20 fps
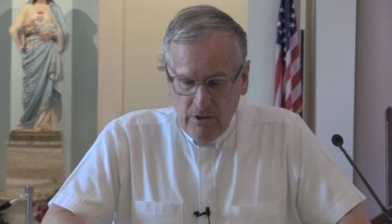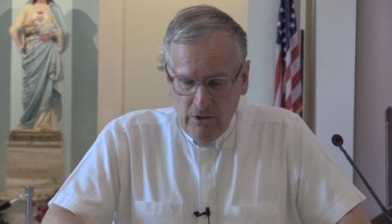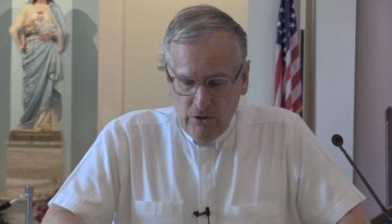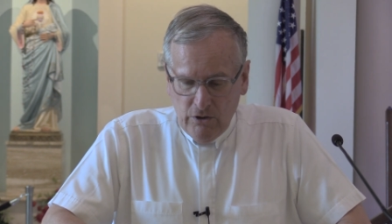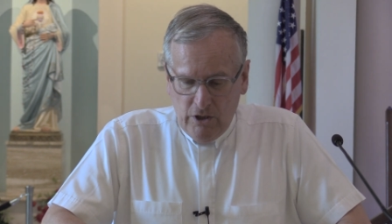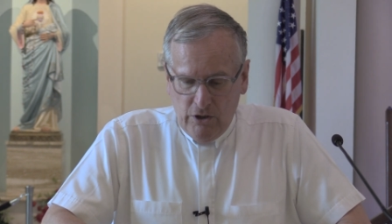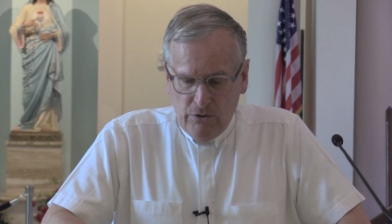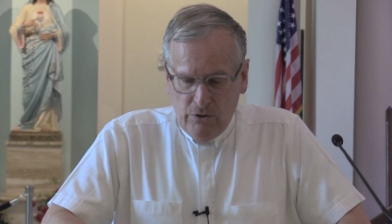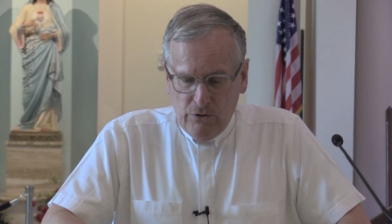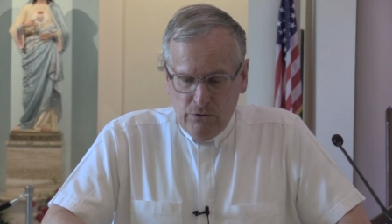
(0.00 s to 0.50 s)

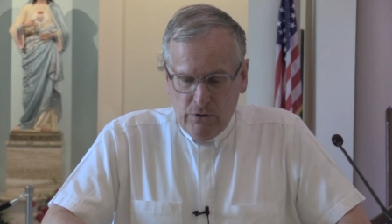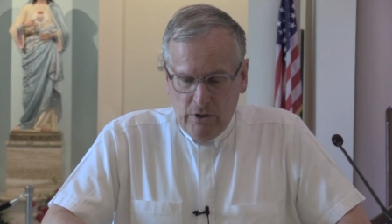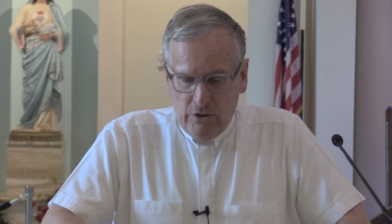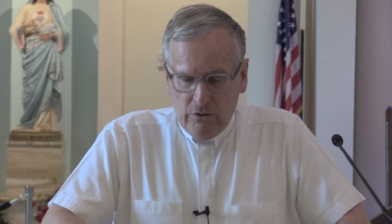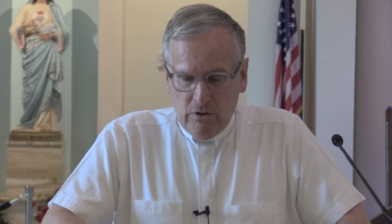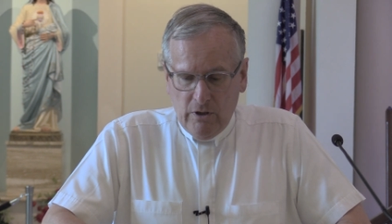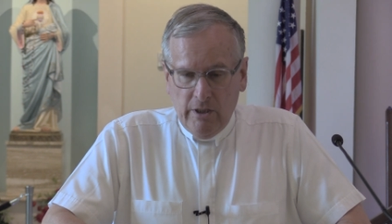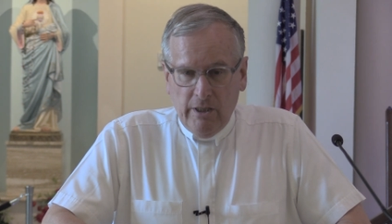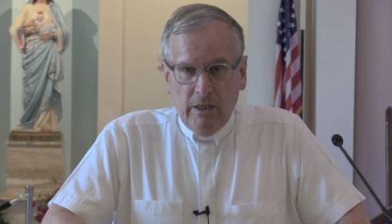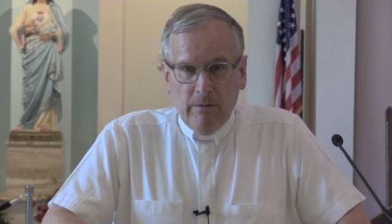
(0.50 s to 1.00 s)
Jesus said
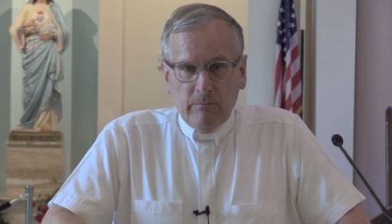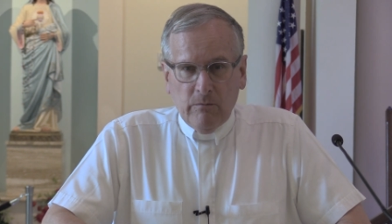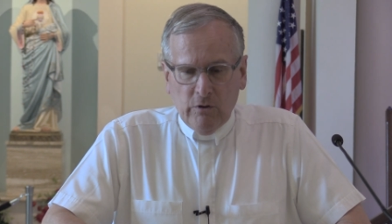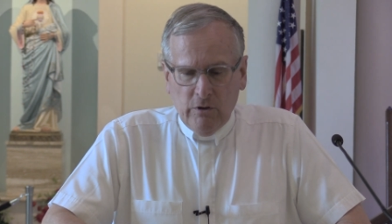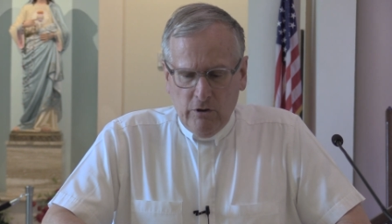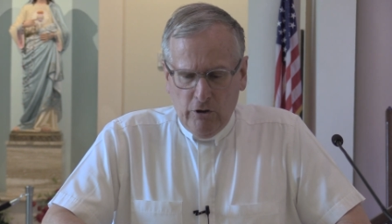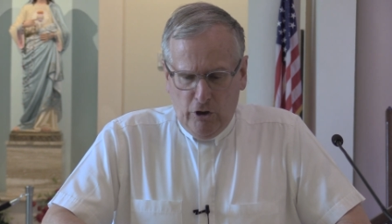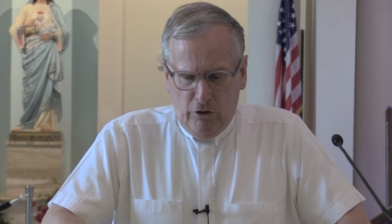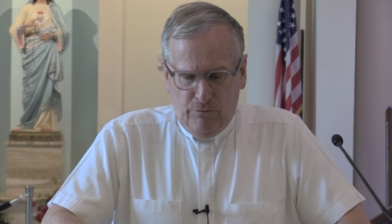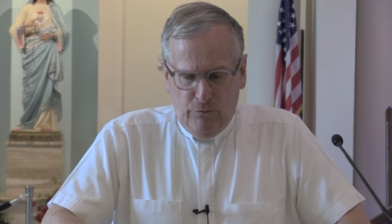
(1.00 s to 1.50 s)
to him,
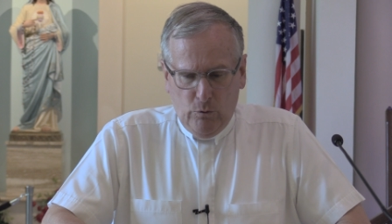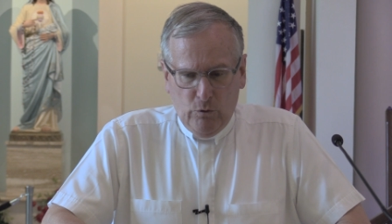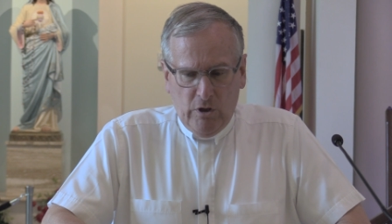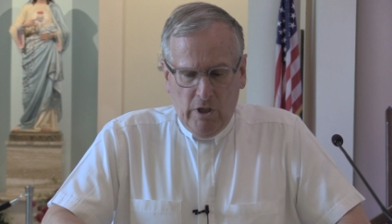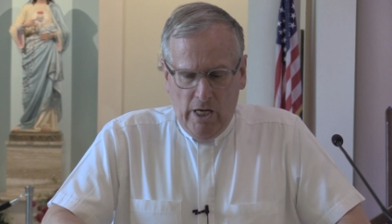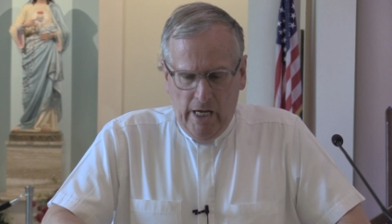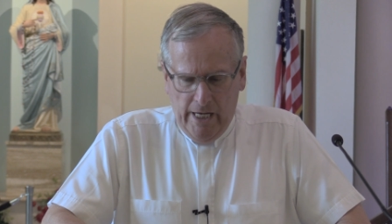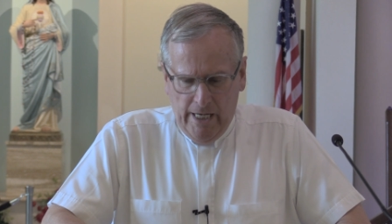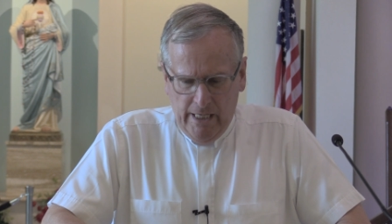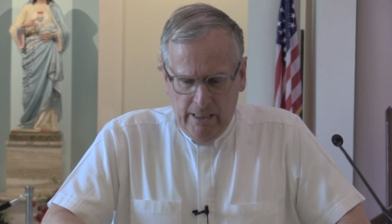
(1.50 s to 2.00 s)
"If you
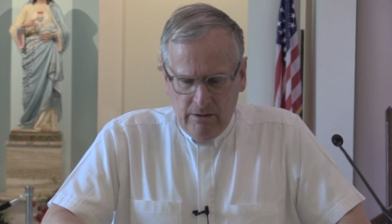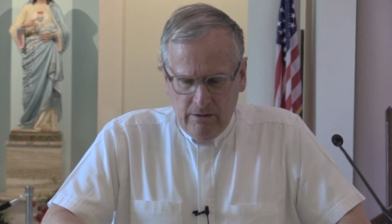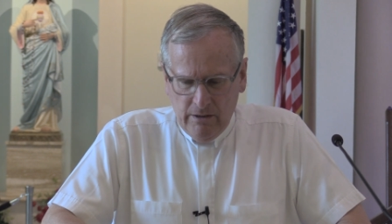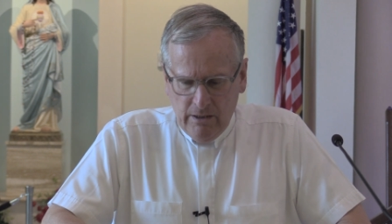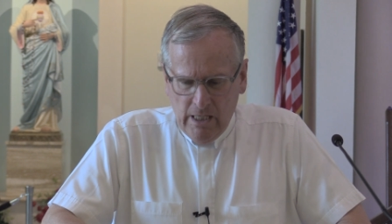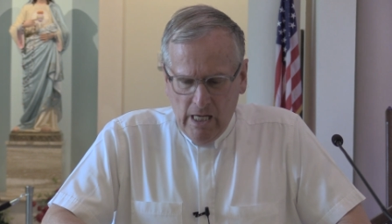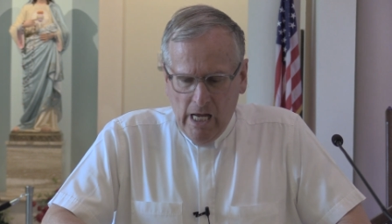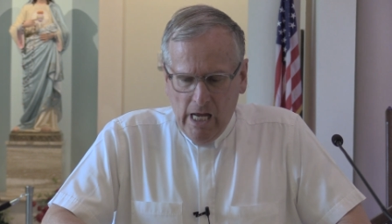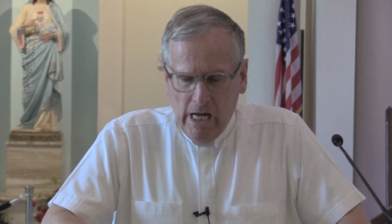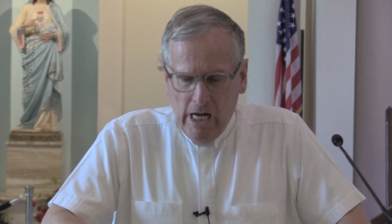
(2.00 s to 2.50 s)
can,
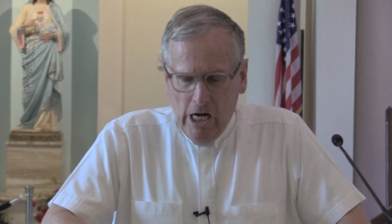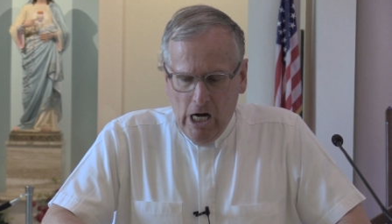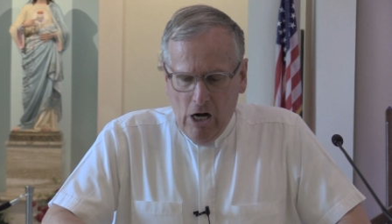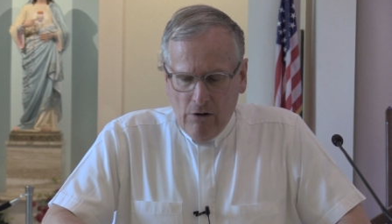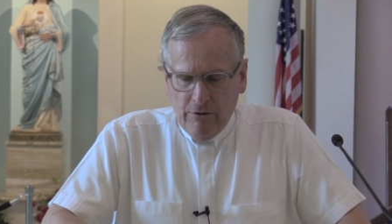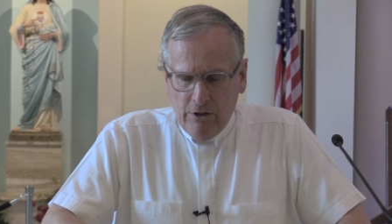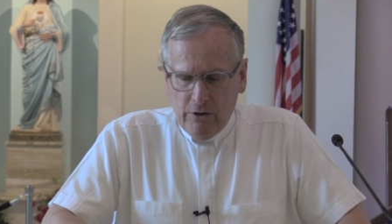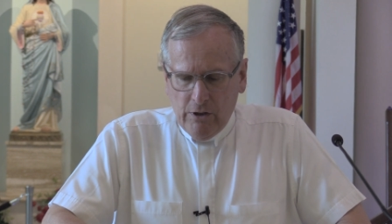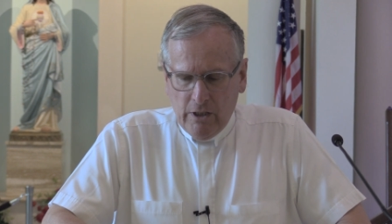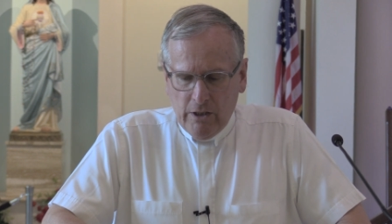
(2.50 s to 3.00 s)

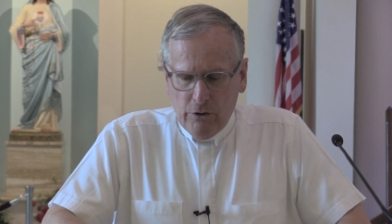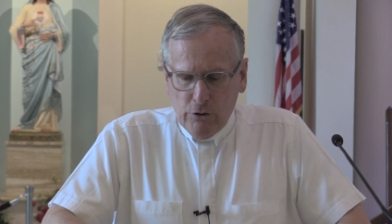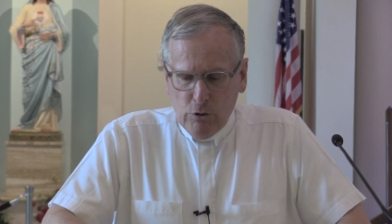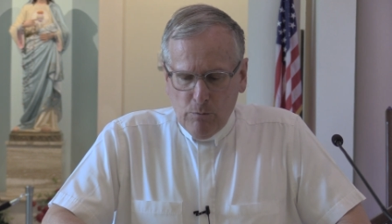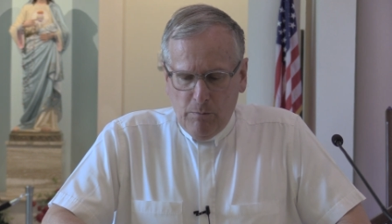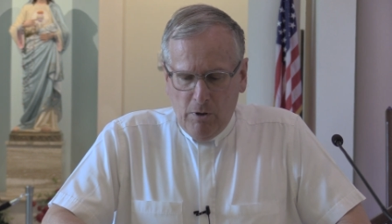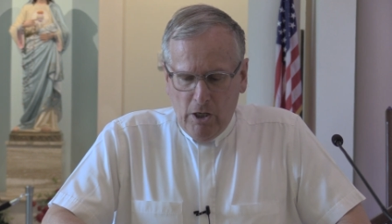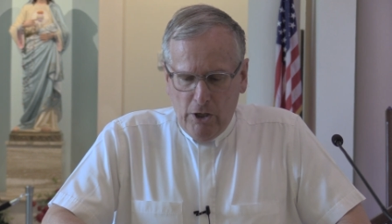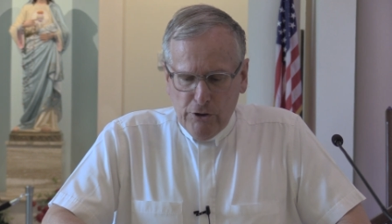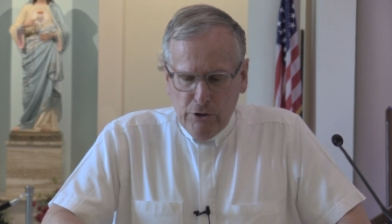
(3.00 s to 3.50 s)
everything is
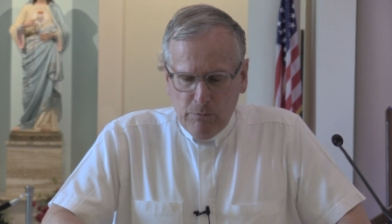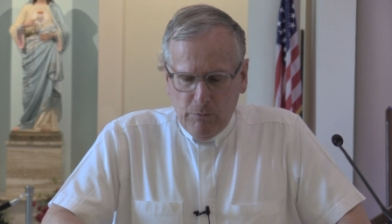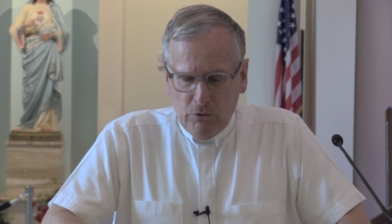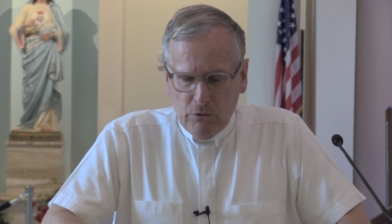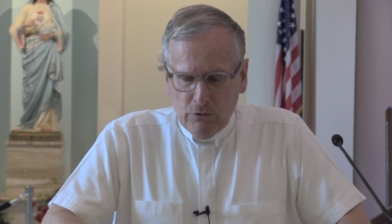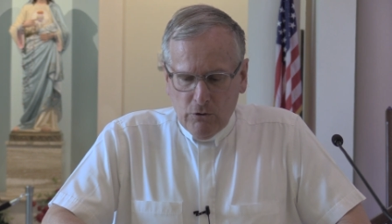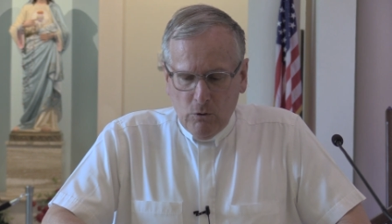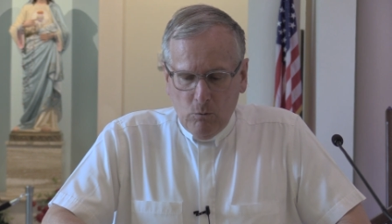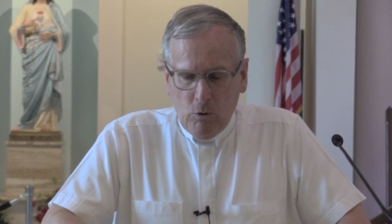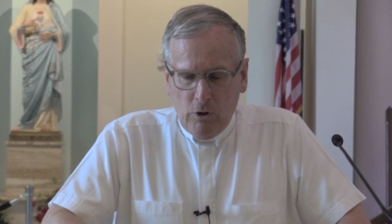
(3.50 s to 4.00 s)

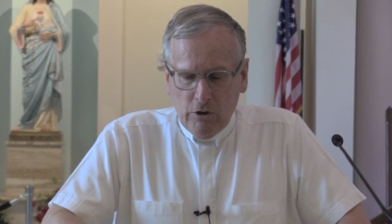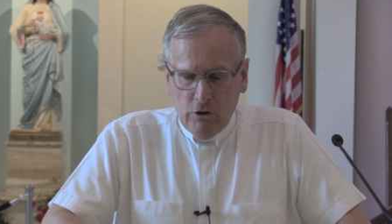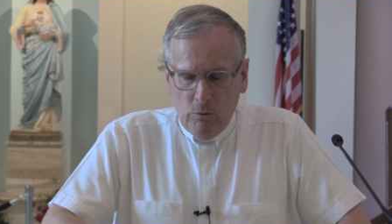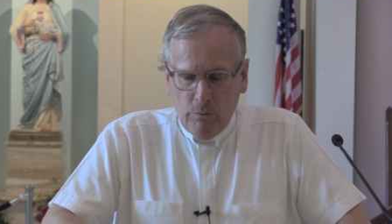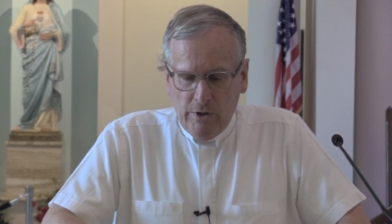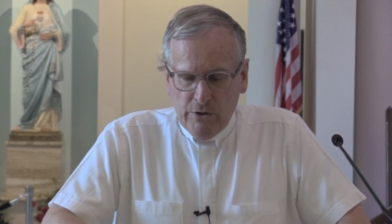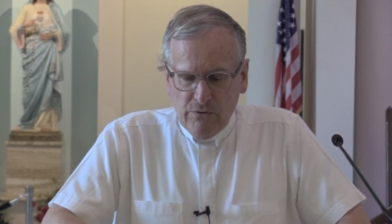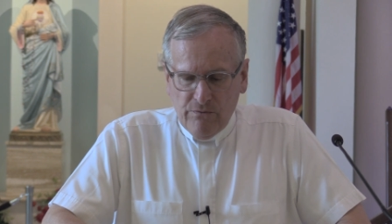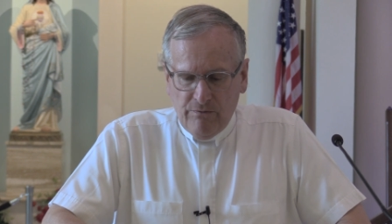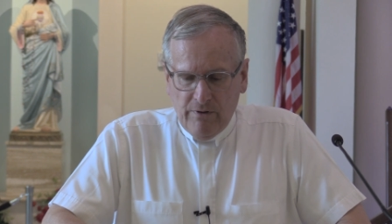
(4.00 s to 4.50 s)
possible to one
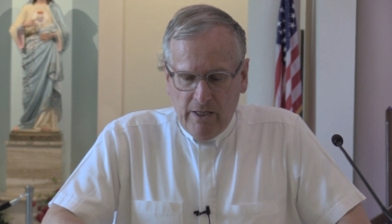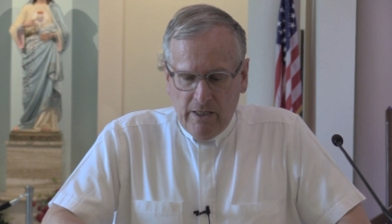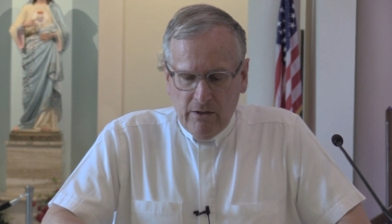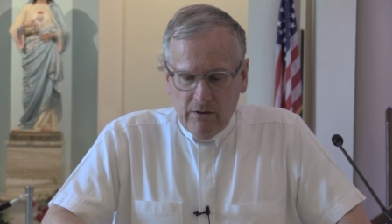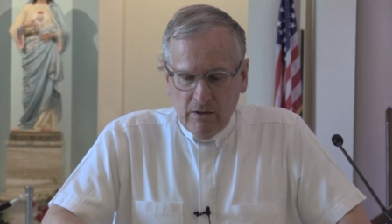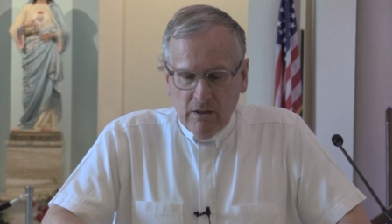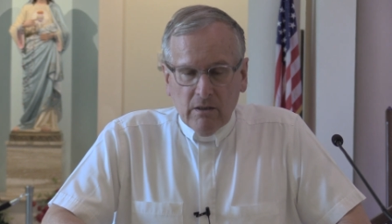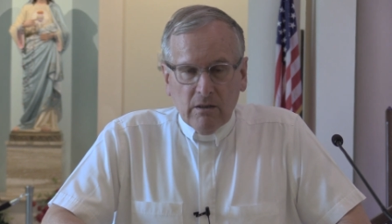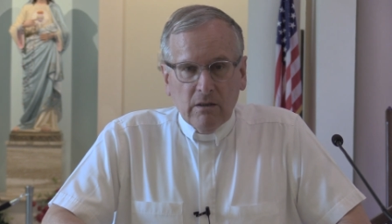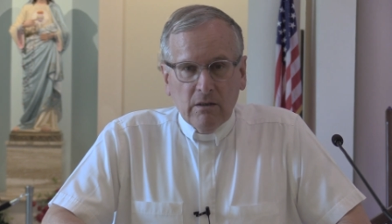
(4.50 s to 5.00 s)
who has
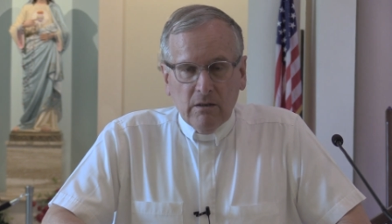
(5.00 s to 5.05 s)
faith."